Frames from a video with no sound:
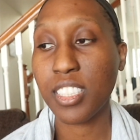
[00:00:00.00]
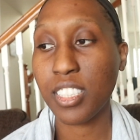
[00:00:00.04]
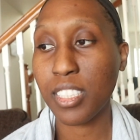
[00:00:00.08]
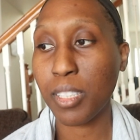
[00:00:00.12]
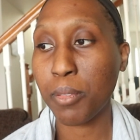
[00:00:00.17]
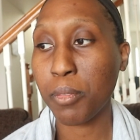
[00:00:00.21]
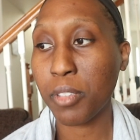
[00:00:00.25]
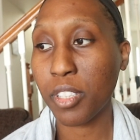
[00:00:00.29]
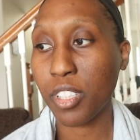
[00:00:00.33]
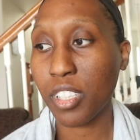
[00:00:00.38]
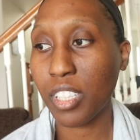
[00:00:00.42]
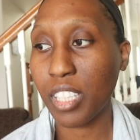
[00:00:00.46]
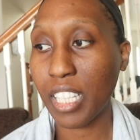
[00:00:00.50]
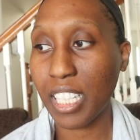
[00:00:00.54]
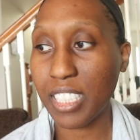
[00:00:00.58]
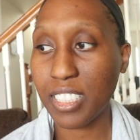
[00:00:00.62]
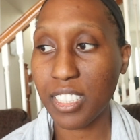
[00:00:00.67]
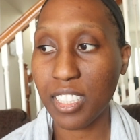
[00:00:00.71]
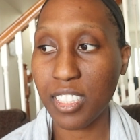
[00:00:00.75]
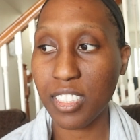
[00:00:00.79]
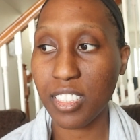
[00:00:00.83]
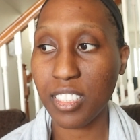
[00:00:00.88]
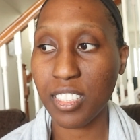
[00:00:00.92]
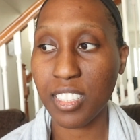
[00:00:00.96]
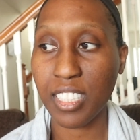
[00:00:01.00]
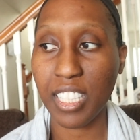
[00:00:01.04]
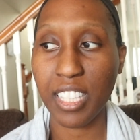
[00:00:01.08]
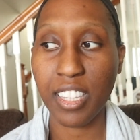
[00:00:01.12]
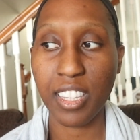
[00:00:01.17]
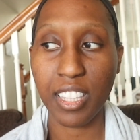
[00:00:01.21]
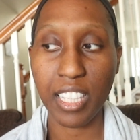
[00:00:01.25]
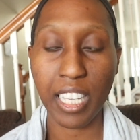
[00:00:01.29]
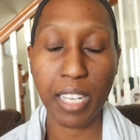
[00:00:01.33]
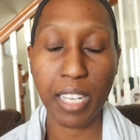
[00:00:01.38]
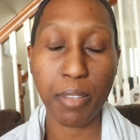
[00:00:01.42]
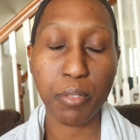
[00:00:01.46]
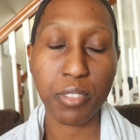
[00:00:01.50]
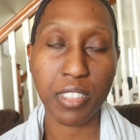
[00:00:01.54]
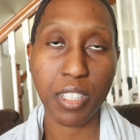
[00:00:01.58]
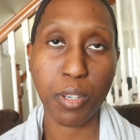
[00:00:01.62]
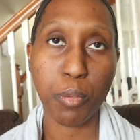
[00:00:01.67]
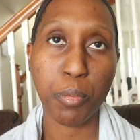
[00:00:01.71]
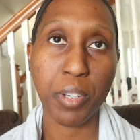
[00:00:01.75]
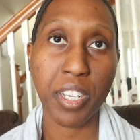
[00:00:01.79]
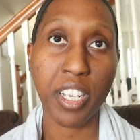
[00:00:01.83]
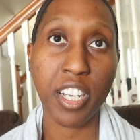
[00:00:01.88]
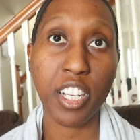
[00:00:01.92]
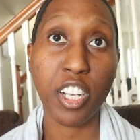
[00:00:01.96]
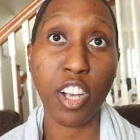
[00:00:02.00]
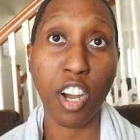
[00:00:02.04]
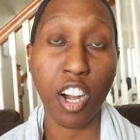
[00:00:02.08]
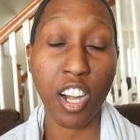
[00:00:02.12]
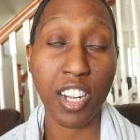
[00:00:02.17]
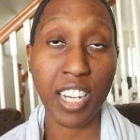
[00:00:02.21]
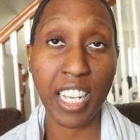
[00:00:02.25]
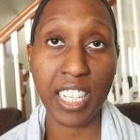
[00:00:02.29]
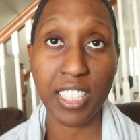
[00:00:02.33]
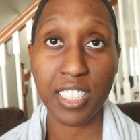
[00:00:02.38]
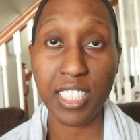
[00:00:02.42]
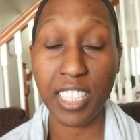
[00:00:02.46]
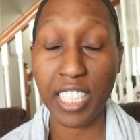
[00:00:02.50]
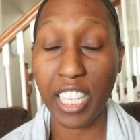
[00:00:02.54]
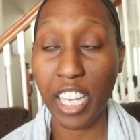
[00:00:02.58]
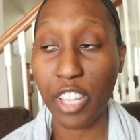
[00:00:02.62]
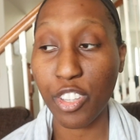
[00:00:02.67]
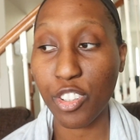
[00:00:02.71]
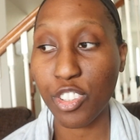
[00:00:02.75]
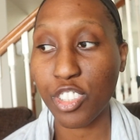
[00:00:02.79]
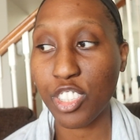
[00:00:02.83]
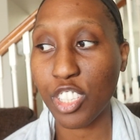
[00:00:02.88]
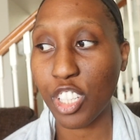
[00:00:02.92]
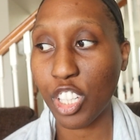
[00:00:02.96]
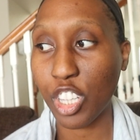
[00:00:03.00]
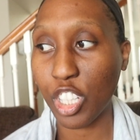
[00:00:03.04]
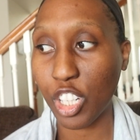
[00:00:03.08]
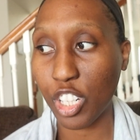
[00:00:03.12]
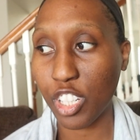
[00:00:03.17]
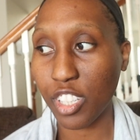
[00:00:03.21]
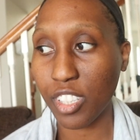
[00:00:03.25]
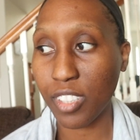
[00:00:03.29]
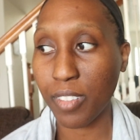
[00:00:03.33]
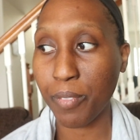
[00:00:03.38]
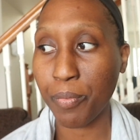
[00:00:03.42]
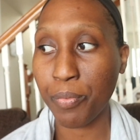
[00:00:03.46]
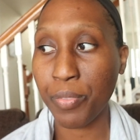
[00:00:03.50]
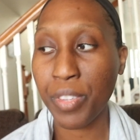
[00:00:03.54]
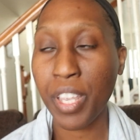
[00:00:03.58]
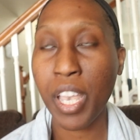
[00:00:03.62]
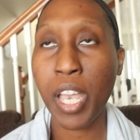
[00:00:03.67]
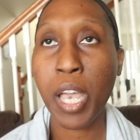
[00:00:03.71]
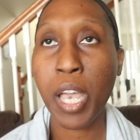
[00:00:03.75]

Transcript: similar lessons and things that we incarnate together to learn.